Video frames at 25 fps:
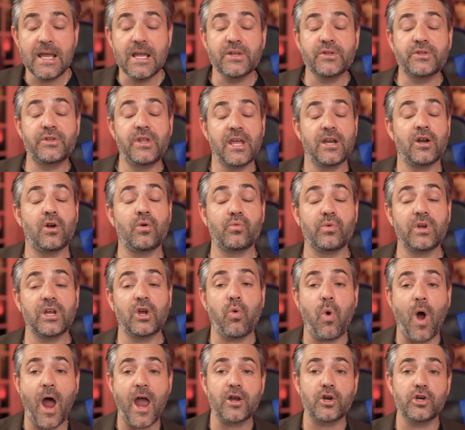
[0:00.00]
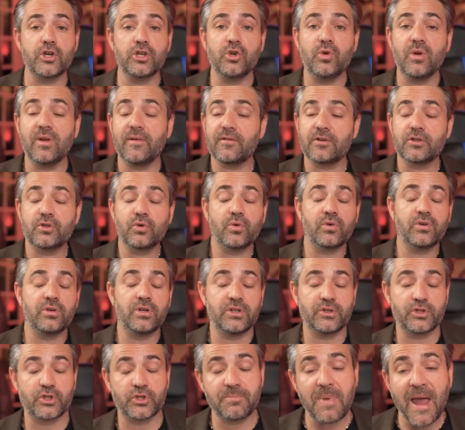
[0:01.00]
They don't require you even do an
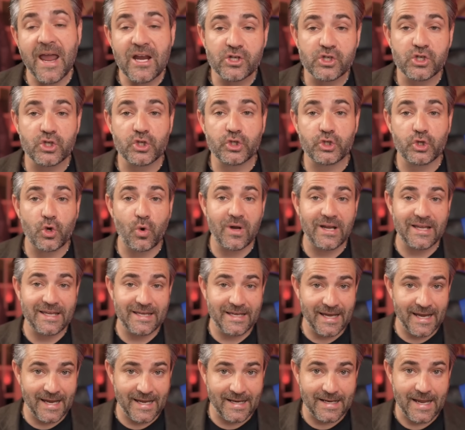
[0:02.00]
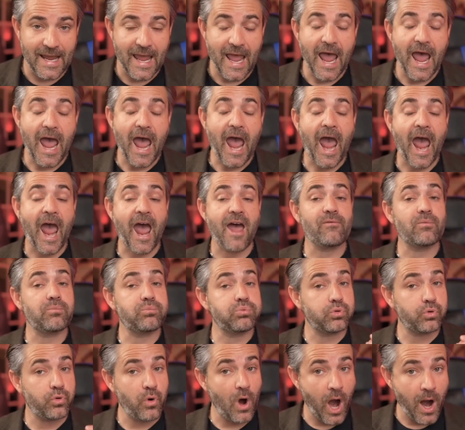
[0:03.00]
inspection. So again, have
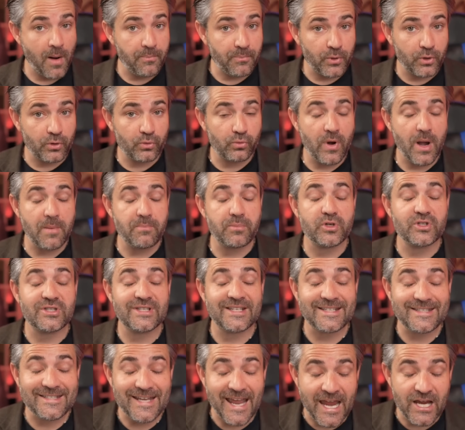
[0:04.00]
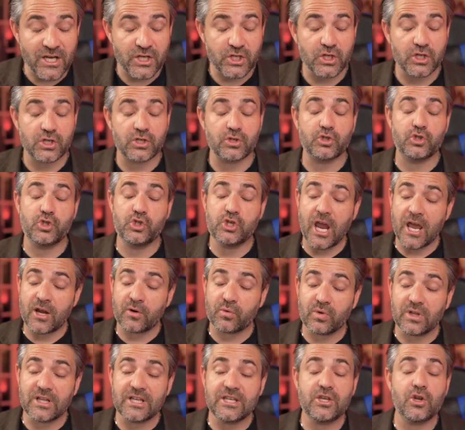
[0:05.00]
proper representation.
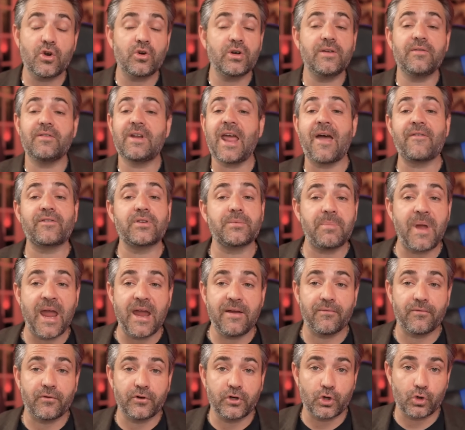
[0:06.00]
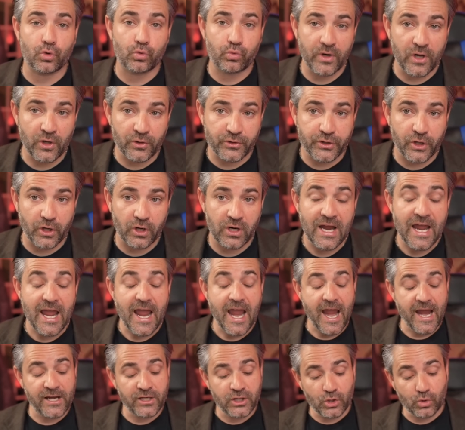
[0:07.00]
Generally, you don't even have to pay for your realtor, and your